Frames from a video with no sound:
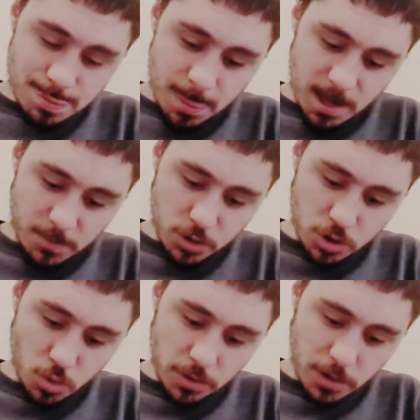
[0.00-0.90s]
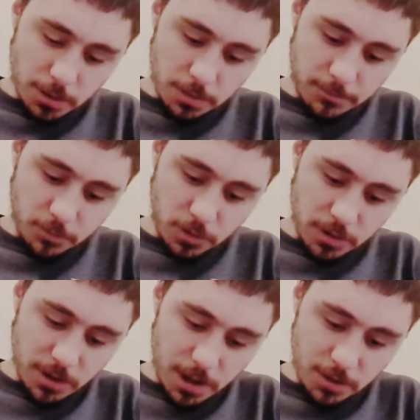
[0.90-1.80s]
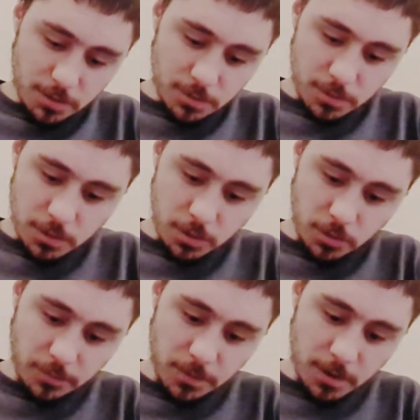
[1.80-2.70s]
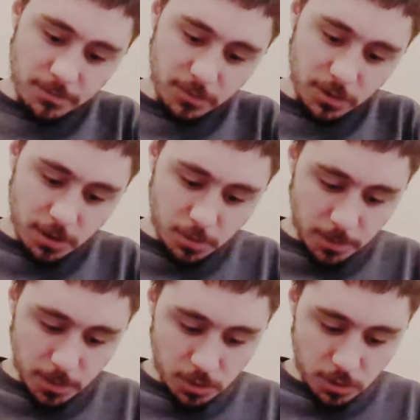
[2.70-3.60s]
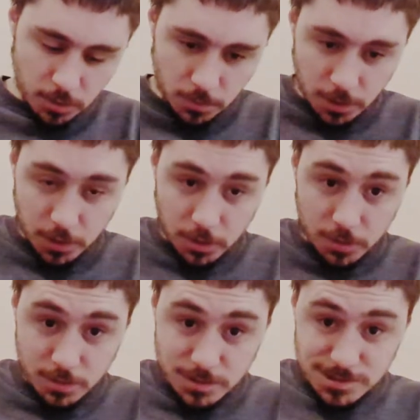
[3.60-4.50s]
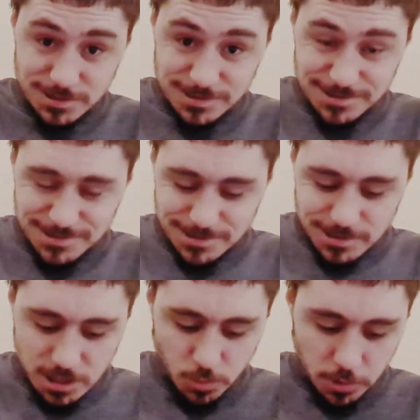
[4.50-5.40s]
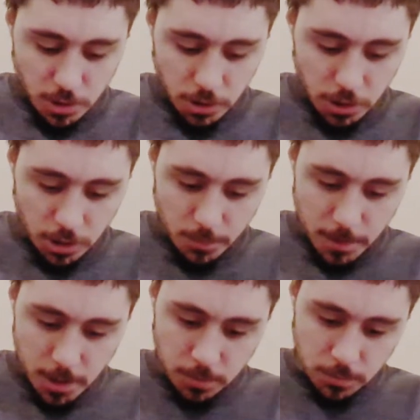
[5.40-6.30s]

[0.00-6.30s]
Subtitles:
Like, I'm sure it's not fully size. So for me, I'm feel like, oh my gosh, that's ridiculous. That's redonkulous, man.